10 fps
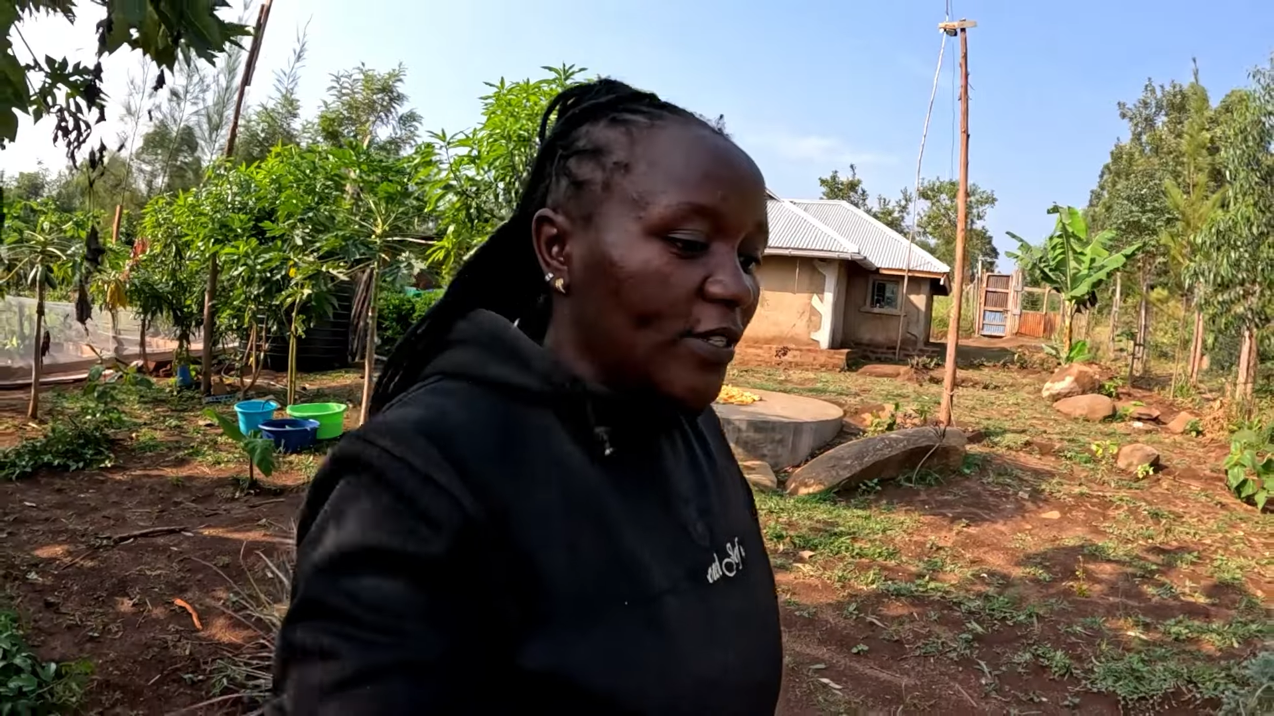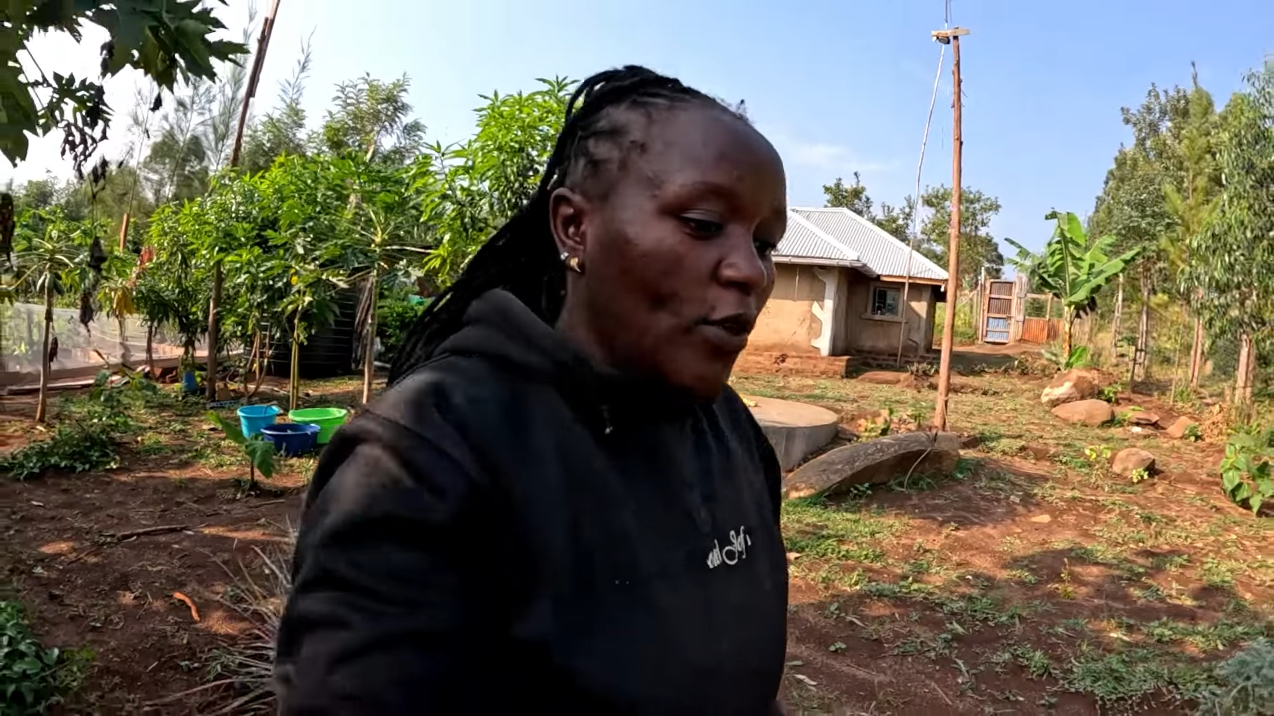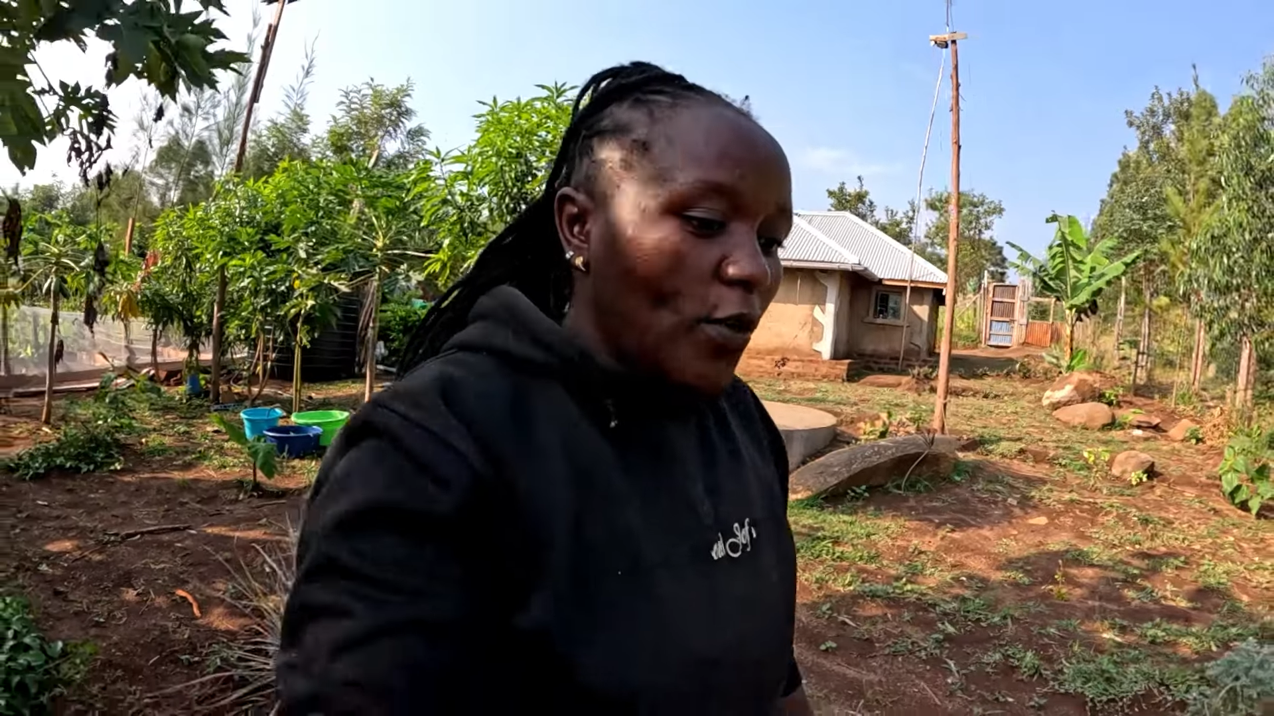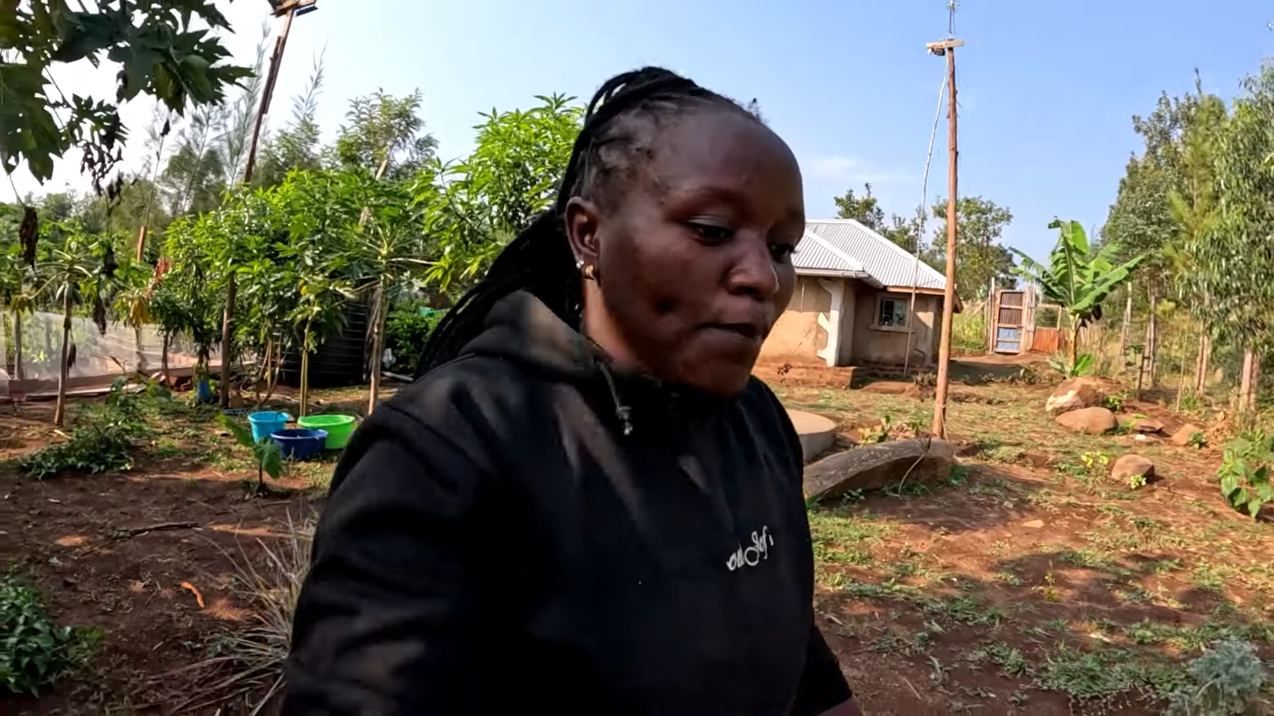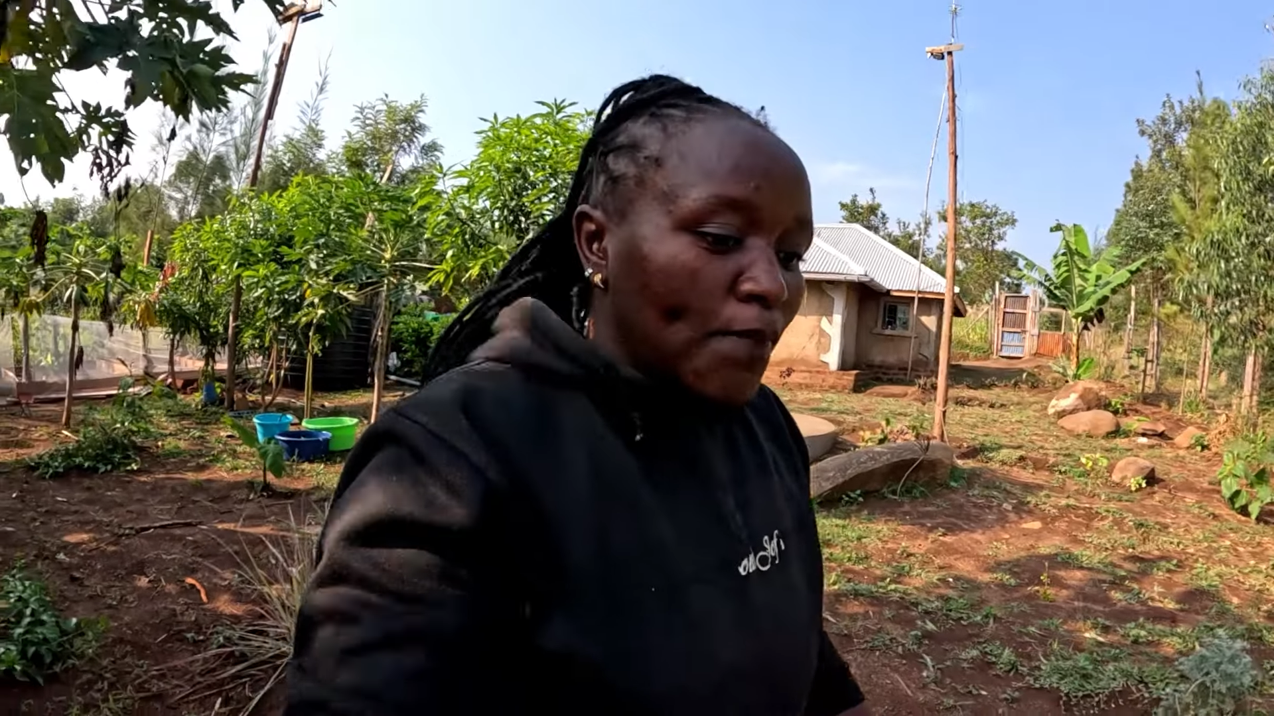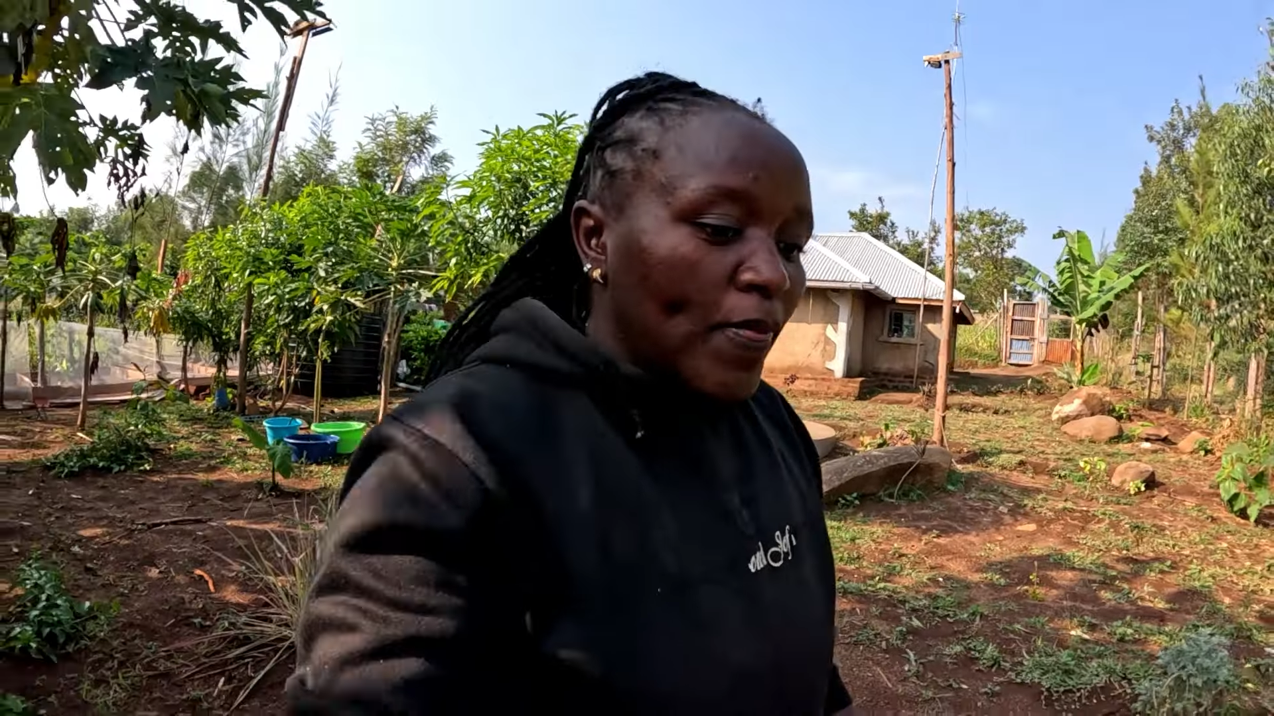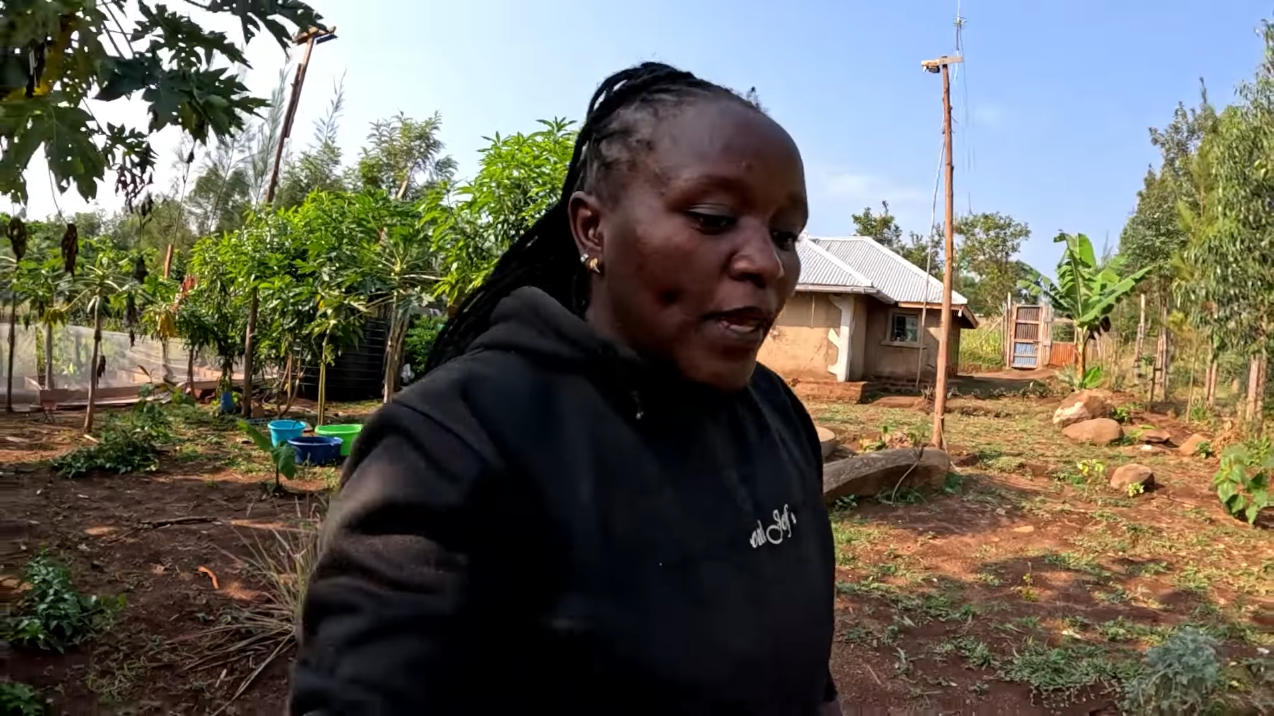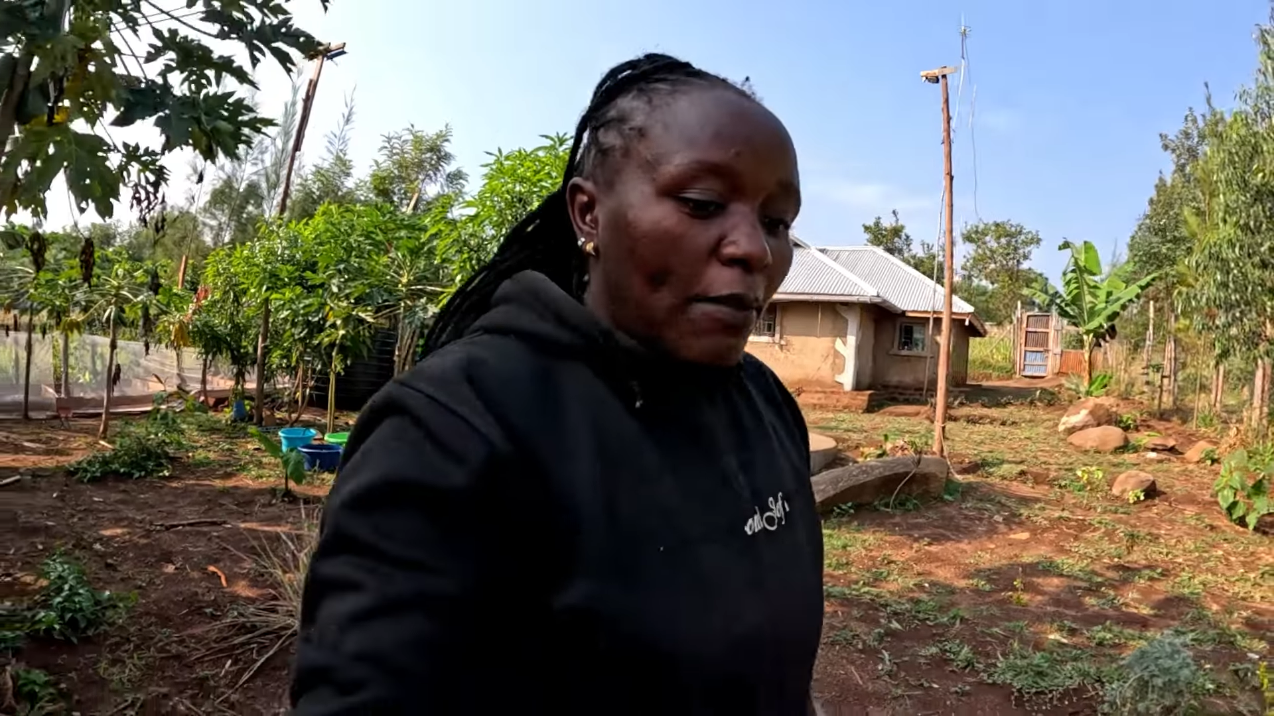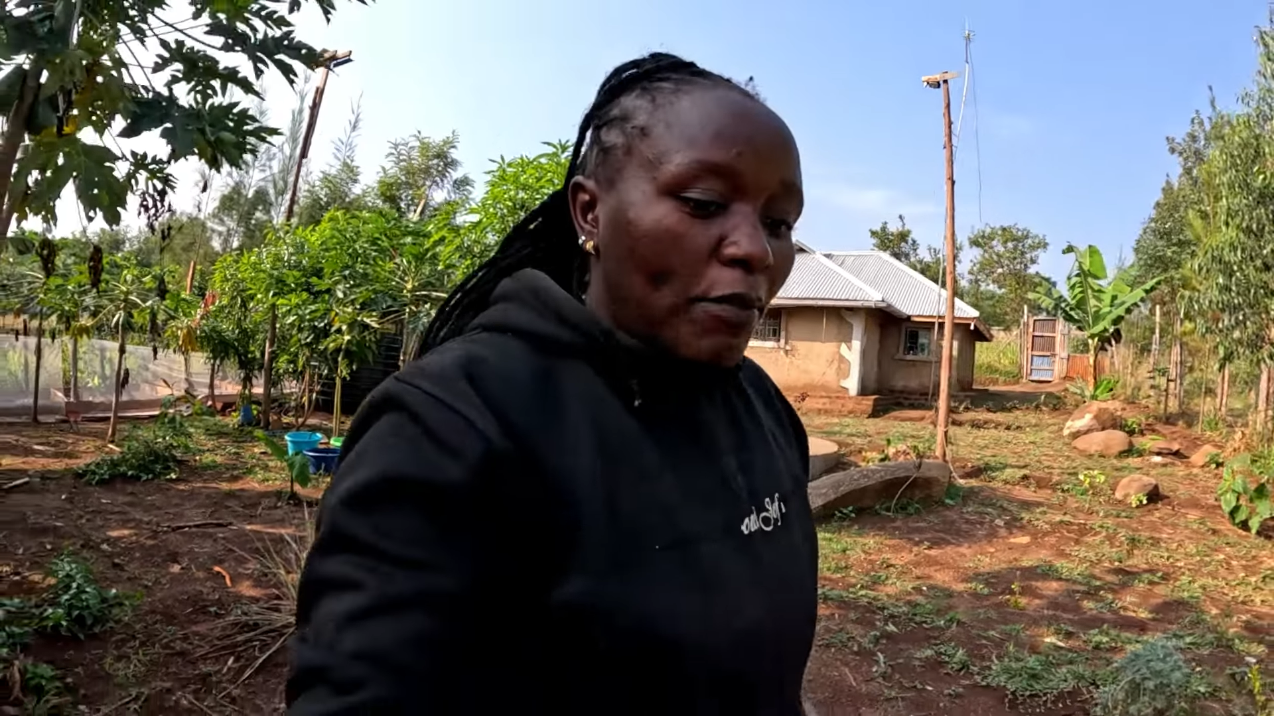So I'm